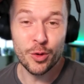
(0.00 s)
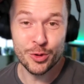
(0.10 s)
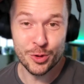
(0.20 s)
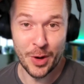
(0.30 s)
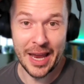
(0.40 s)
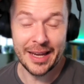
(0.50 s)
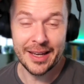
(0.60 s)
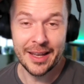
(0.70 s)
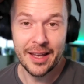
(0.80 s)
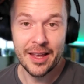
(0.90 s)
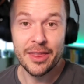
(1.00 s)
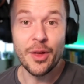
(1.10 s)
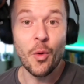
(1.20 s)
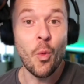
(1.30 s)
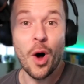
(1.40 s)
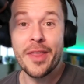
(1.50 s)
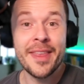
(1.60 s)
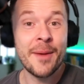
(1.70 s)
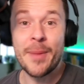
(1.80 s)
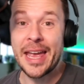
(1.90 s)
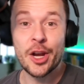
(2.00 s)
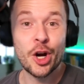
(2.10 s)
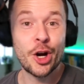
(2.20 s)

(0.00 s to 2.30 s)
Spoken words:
trait, the one that made her